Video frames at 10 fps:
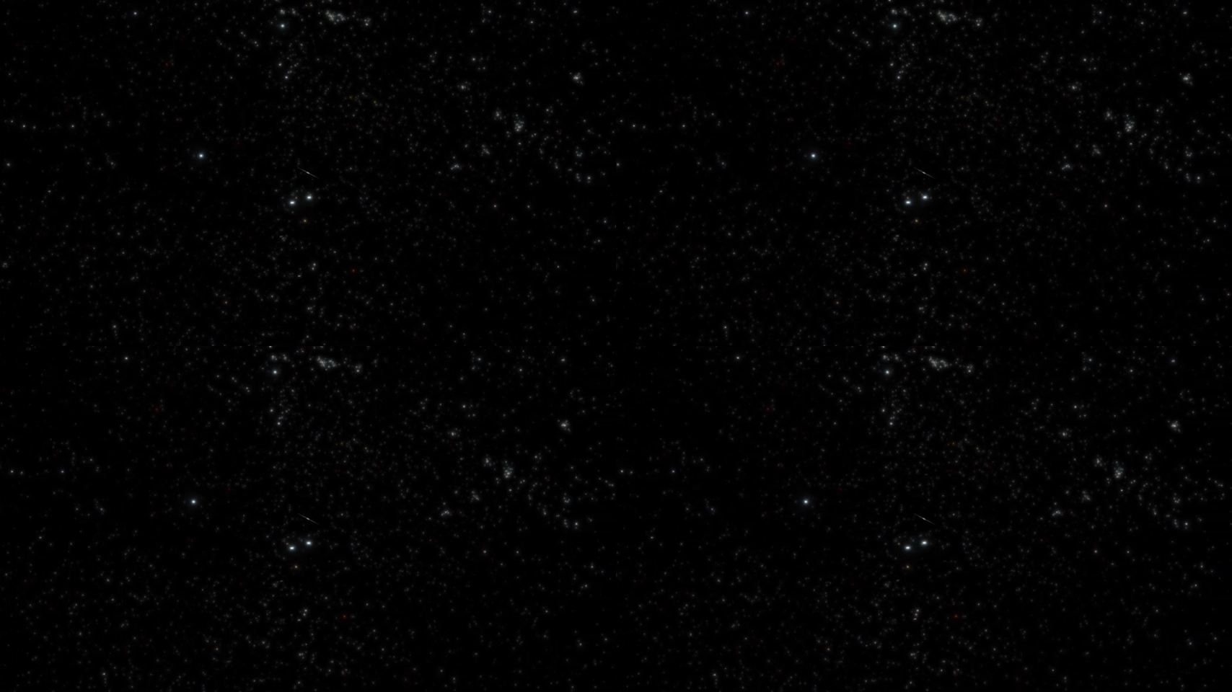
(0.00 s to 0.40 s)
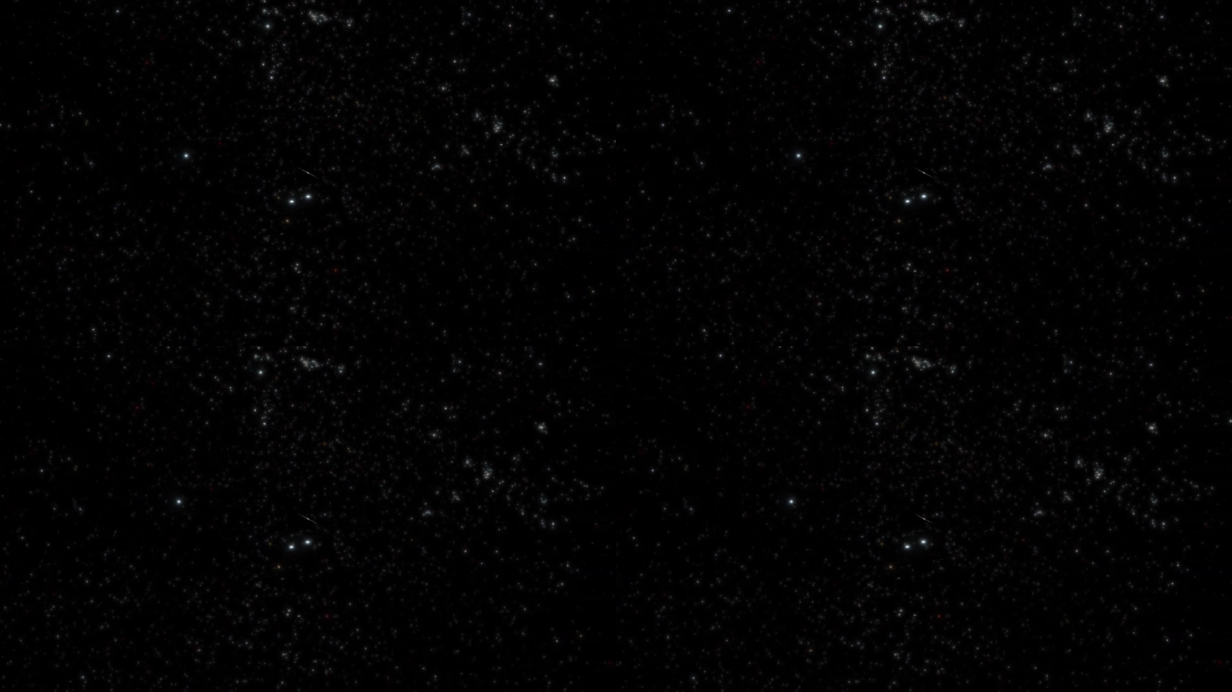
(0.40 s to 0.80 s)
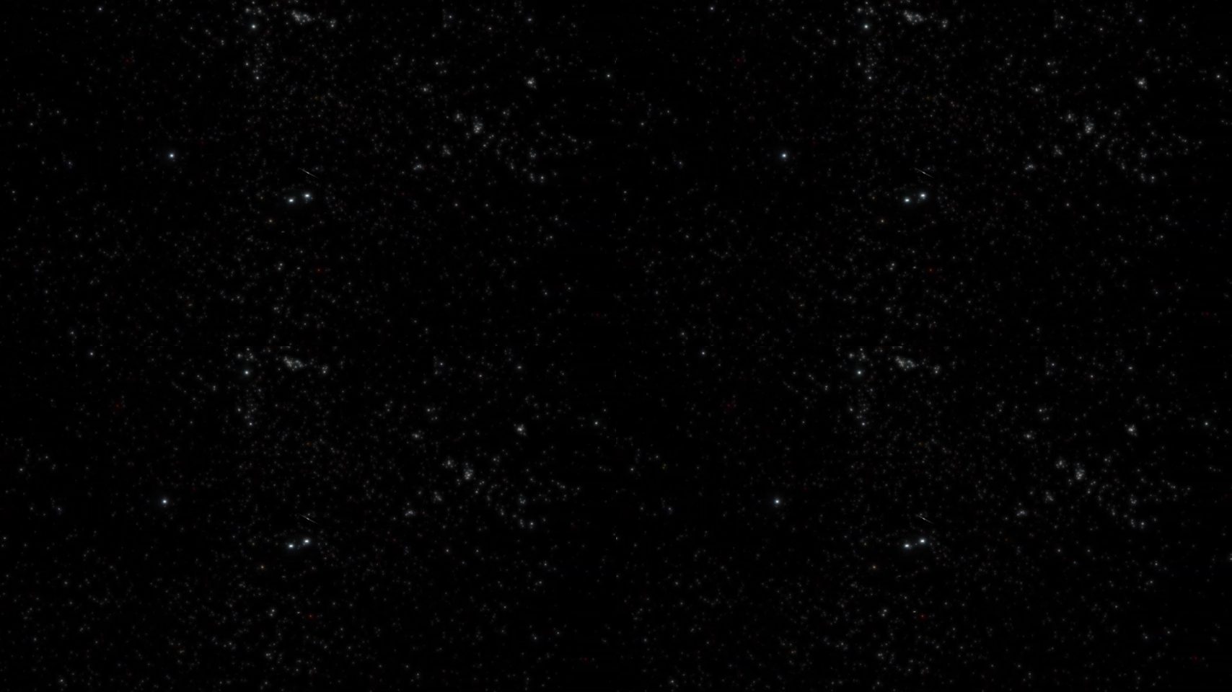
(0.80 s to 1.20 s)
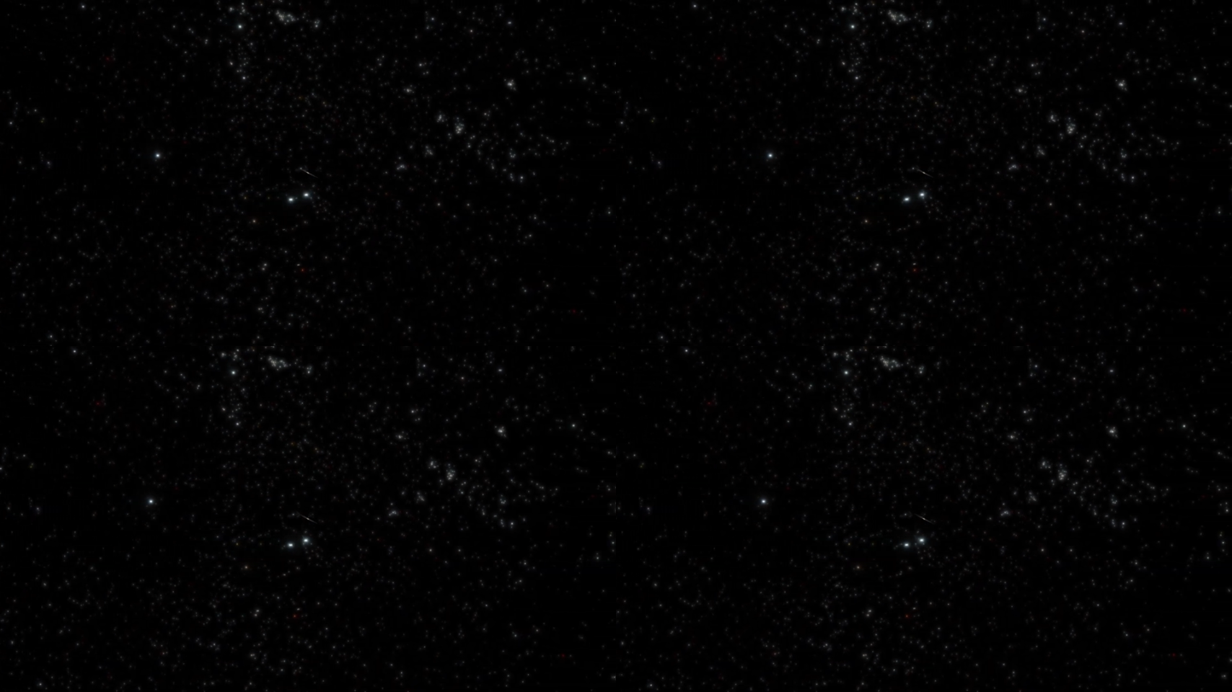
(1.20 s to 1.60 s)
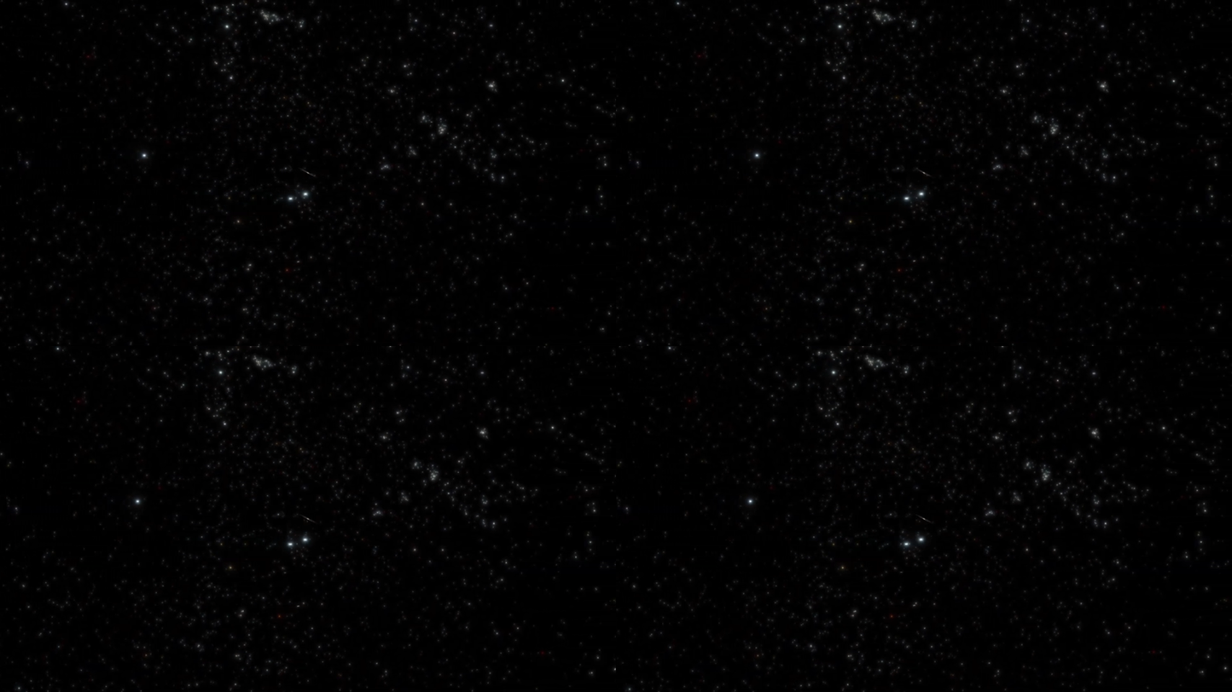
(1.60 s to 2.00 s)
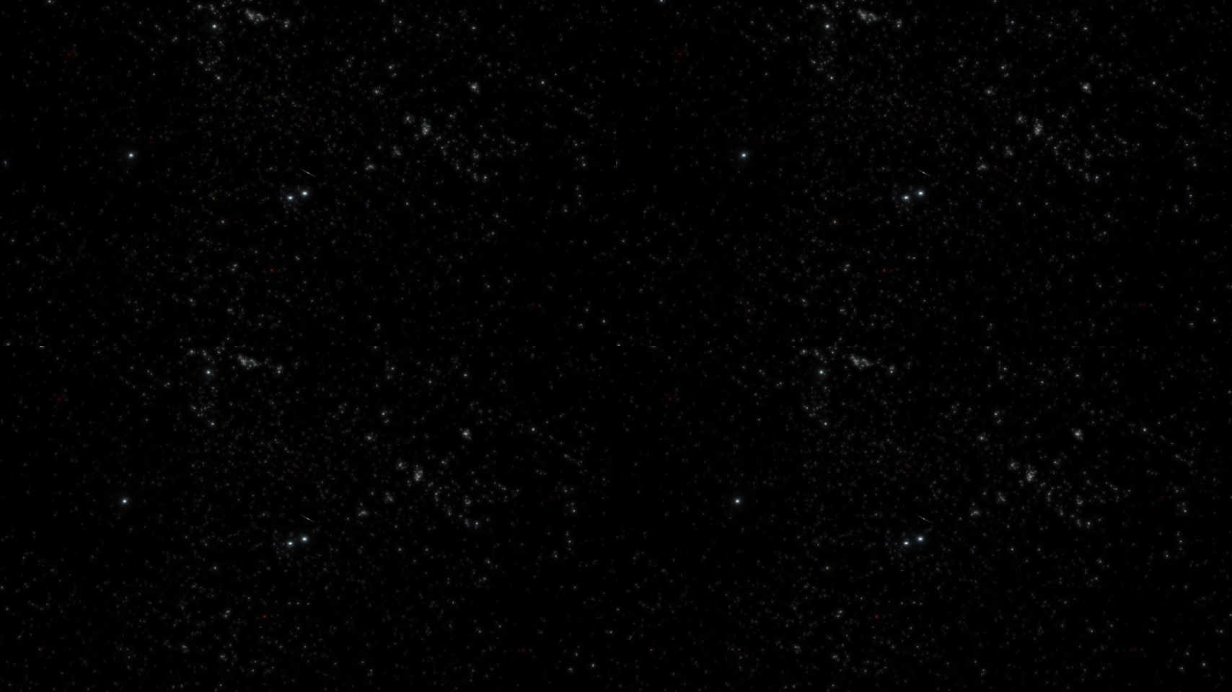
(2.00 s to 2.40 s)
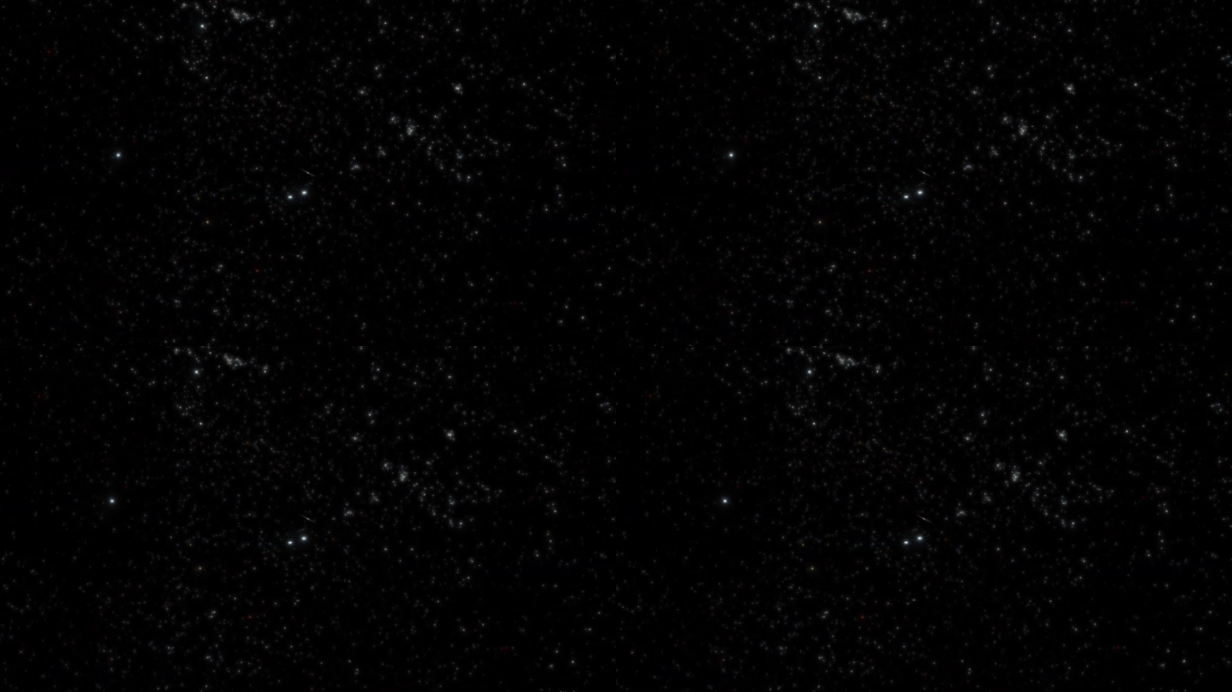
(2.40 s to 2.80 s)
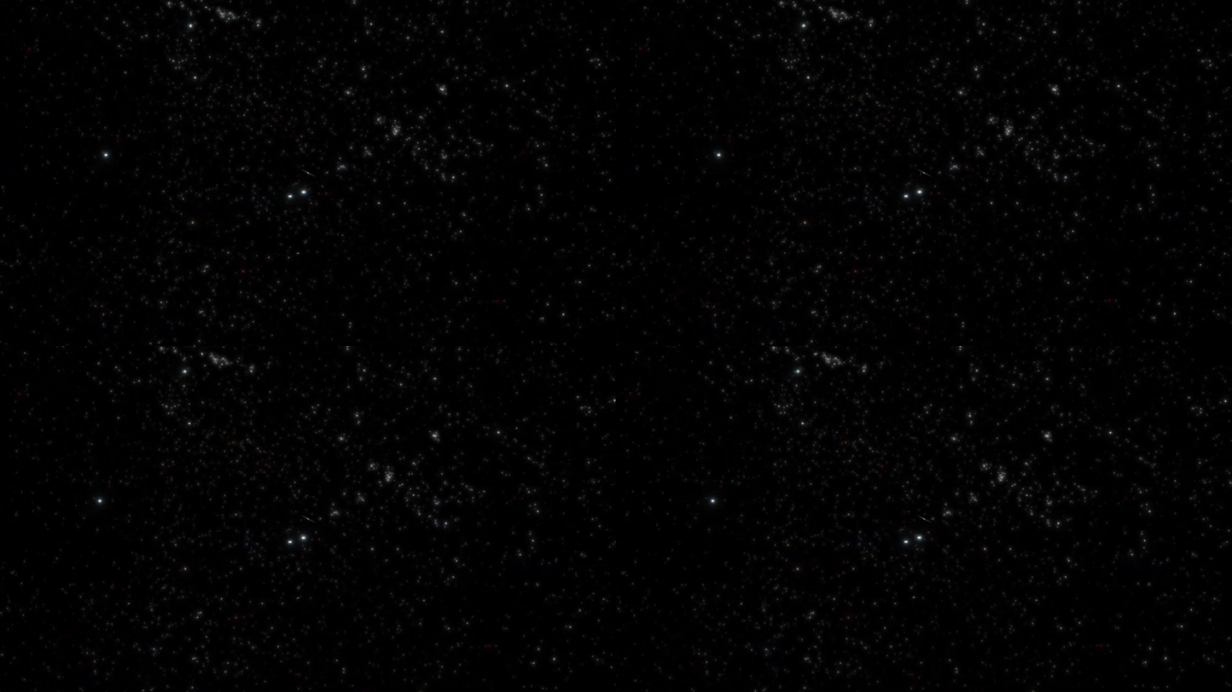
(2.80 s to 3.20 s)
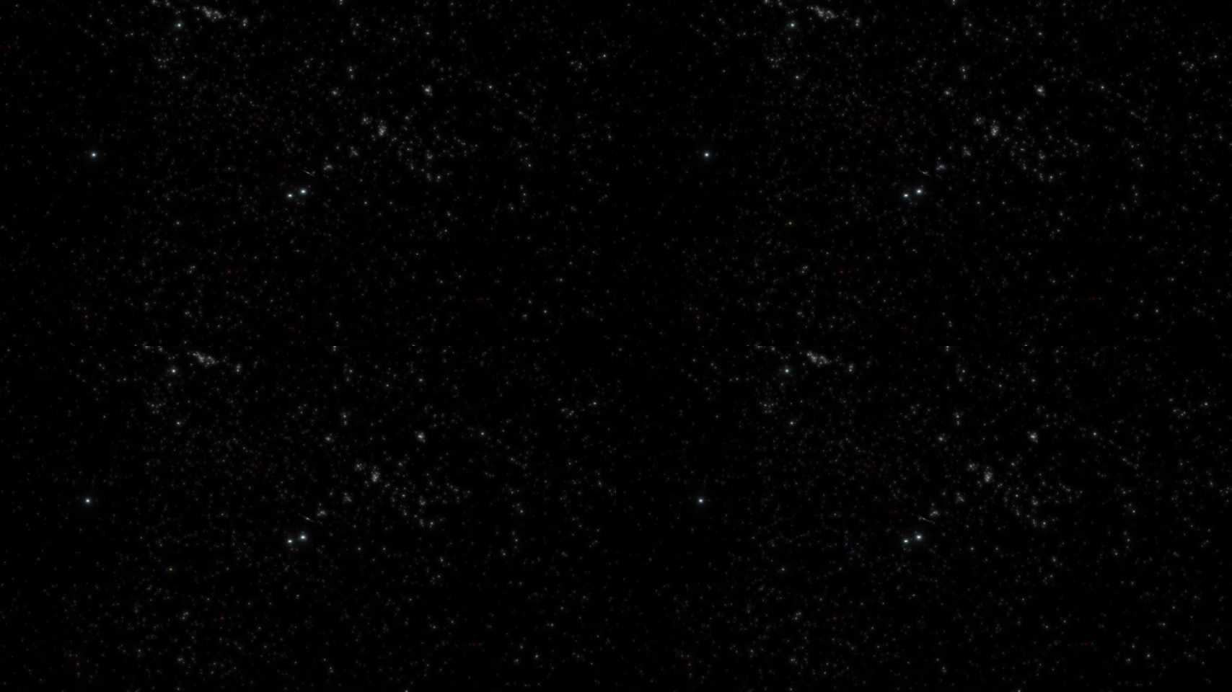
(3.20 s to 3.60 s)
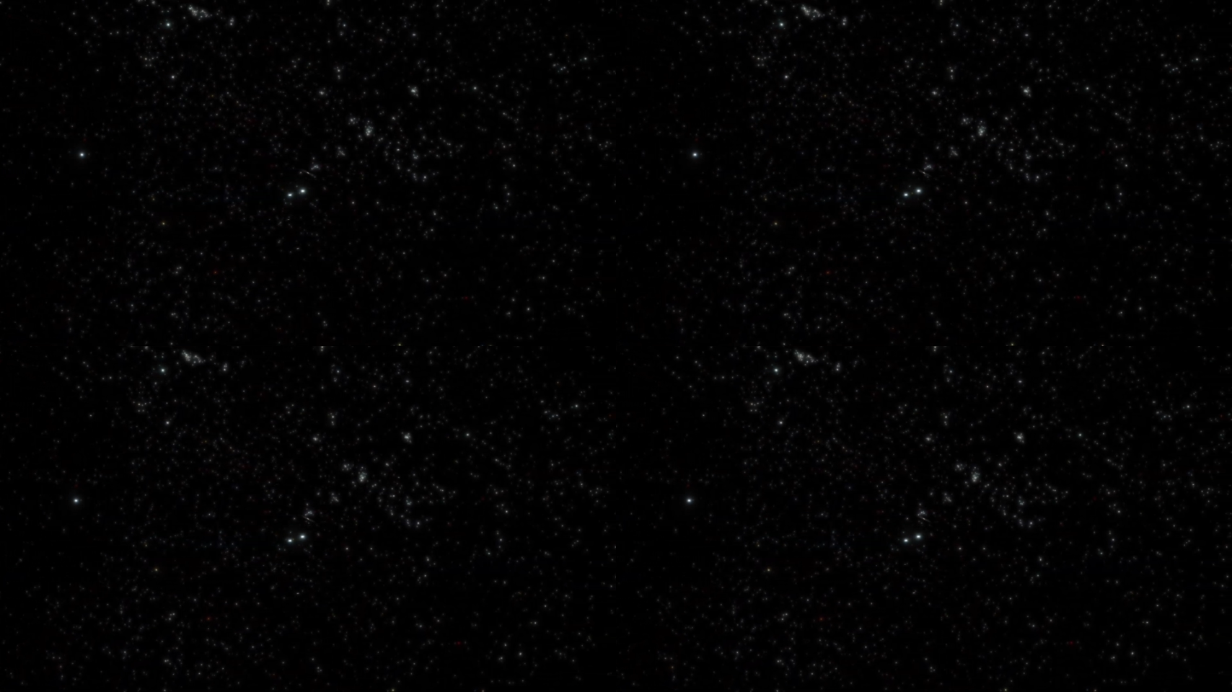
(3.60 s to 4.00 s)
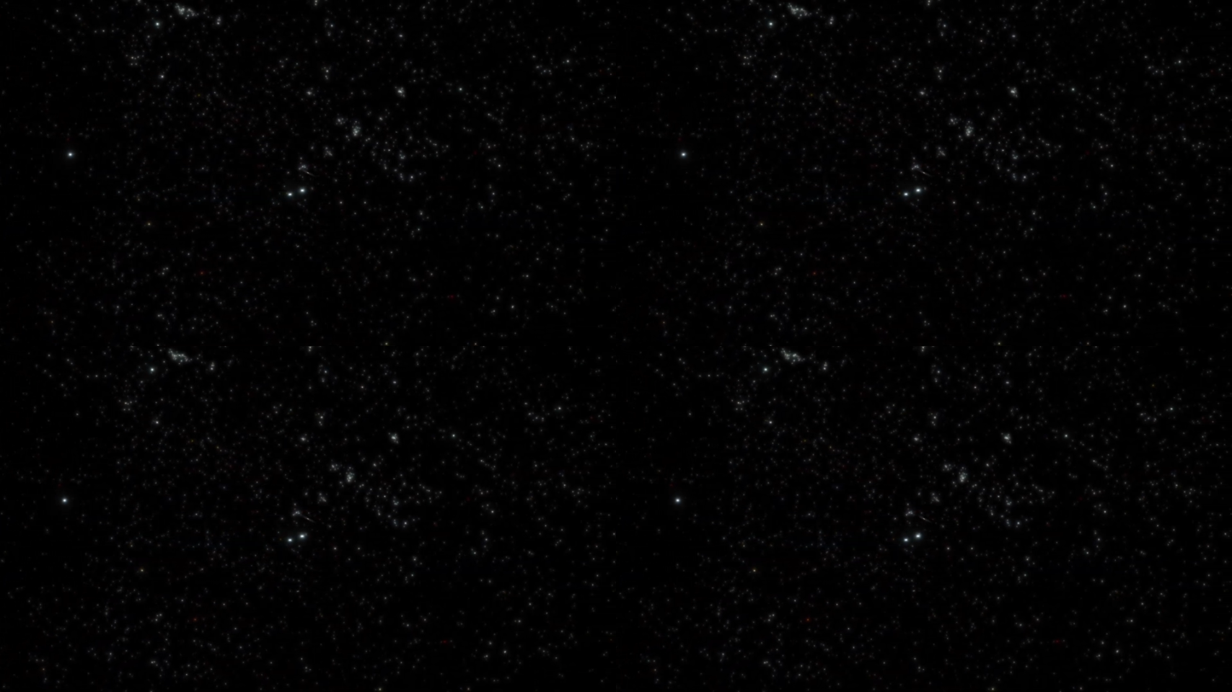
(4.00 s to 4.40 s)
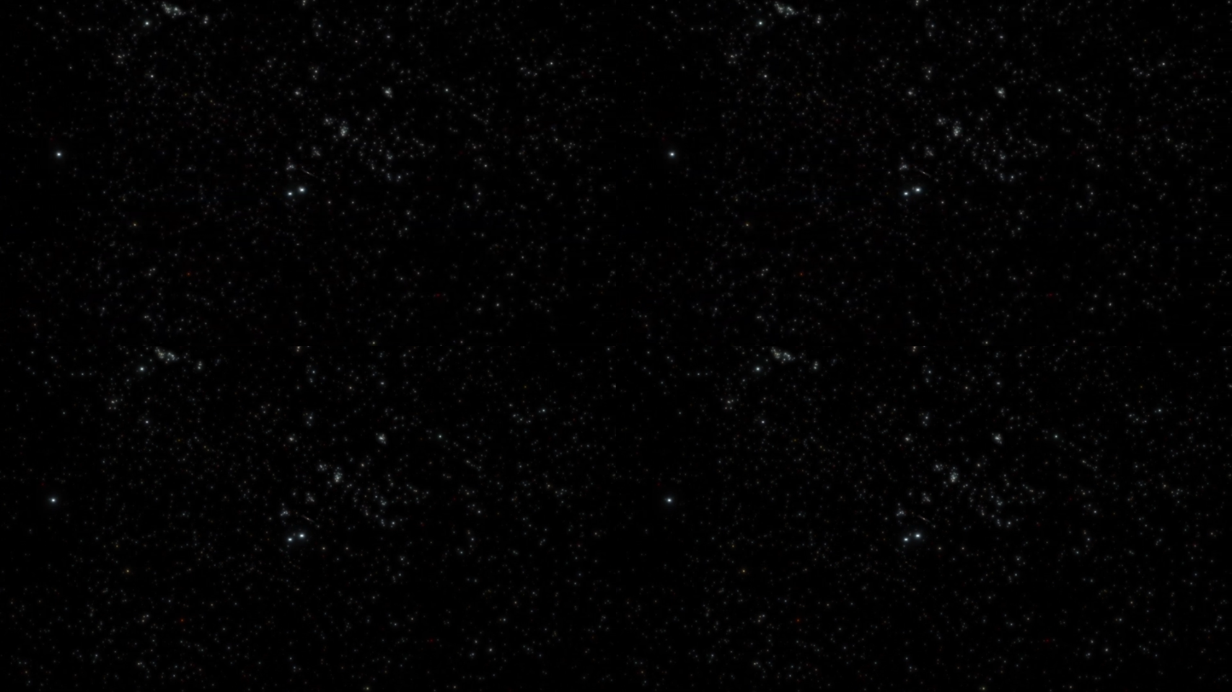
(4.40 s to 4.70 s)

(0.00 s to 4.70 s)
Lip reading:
Nobody's mouth can be seen.